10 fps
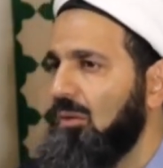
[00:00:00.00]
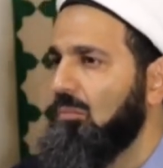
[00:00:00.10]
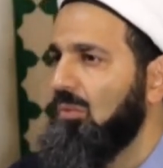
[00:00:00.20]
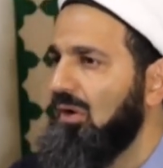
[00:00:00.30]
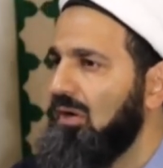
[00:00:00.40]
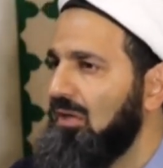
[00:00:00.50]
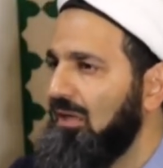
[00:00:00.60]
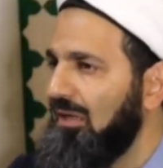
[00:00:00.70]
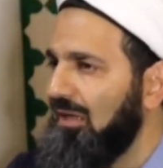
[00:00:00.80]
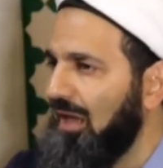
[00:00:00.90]
by
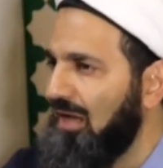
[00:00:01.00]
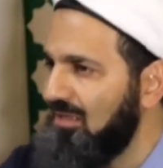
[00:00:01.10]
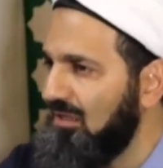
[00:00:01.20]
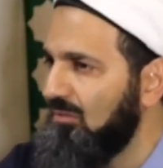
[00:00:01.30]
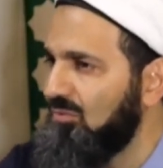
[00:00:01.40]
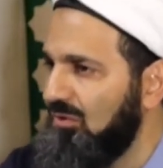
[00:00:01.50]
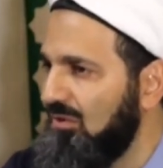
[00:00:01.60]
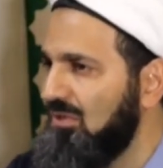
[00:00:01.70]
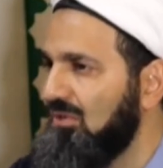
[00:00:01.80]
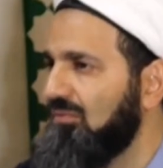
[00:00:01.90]
asking him to
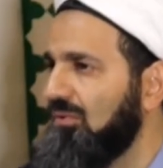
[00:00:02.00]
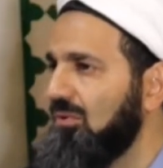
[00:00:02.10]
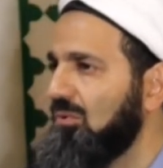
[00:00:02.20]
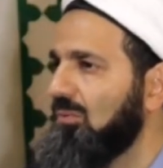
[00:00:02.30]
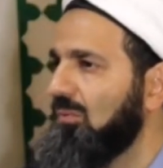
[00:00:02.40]
intercede for you,